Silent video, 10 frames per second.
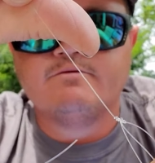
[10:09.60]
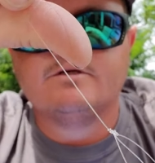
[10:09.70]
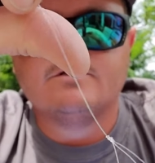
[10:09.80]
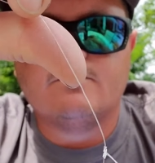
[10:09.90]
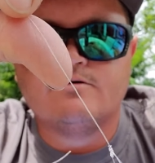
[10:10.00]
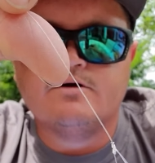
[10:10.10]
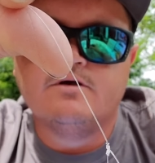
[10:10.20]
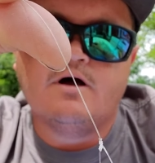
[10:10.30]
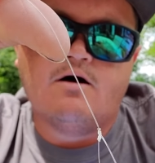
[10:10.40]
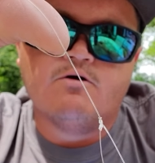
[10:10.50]
is I'll
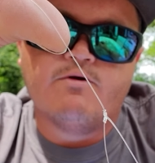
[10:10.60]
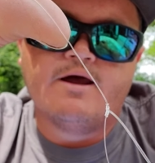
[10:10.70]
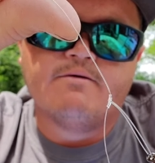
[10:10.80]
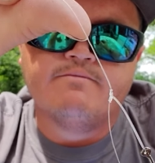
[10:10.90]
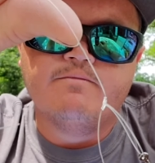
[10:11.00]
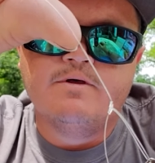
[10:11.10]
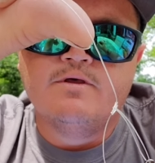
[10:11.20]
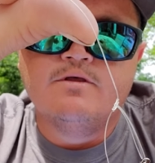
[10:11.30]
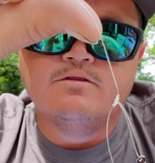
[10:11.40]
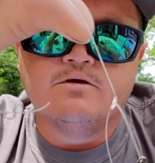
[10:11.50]
grab
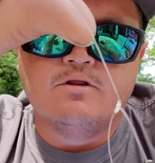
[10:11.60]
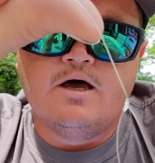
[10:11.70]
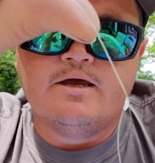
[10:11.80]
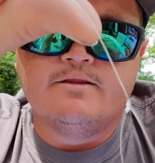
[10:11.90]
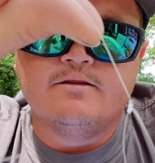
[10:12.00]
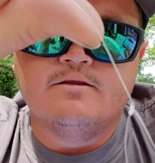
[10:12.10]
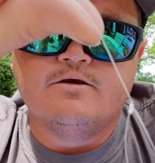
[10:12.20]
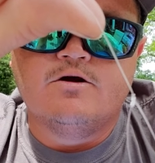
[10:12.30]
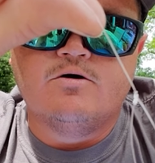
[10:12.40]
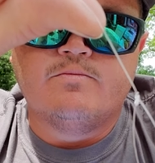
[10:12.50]
the line,
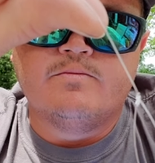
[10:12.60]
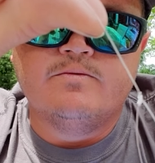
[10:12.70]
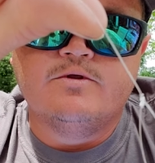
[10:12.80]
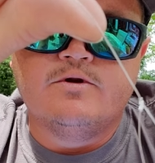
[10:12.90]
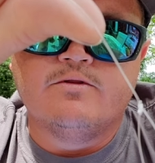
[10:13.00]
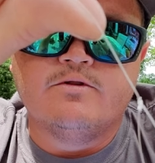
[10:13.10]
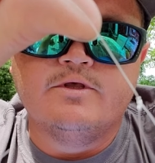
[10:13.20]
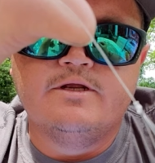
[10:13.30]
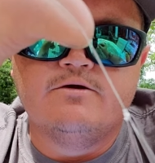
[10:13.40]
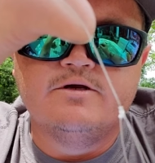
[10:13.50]
the
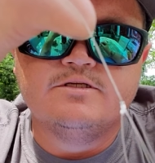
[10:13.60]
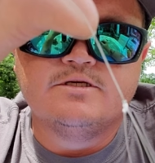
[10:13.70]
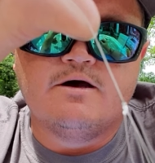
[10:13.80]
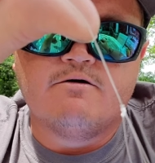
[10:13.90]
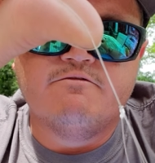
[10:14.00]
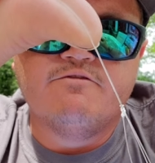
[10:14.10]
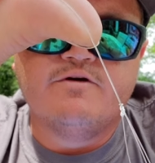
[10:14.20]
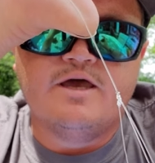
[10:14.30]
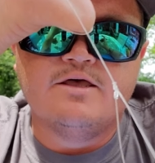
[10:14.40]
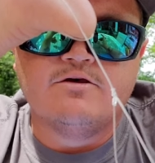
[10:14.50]
leader itself
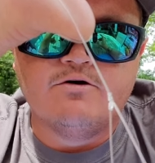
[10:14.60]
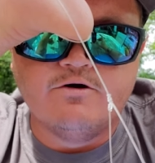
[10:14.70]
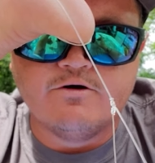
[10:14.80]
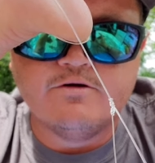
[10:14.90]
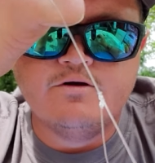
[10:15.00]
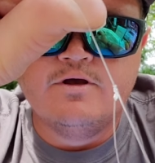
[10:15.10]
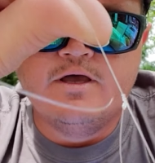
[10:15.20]
and the hook,